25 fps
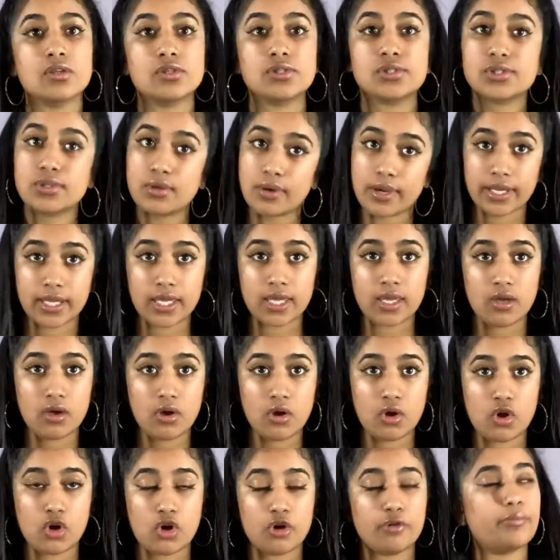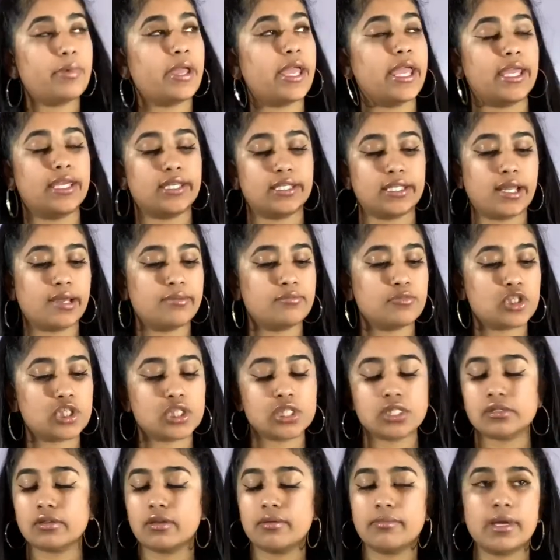So I get home and I'm
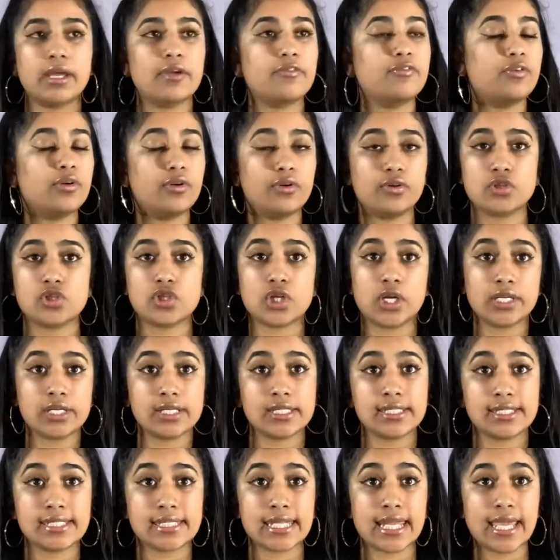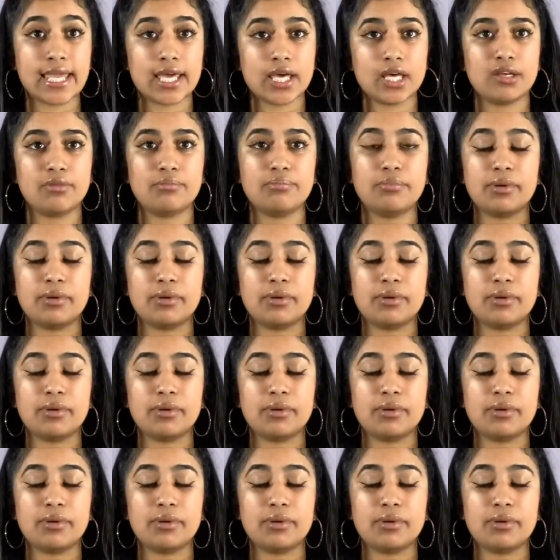just on my phone trying to stay up.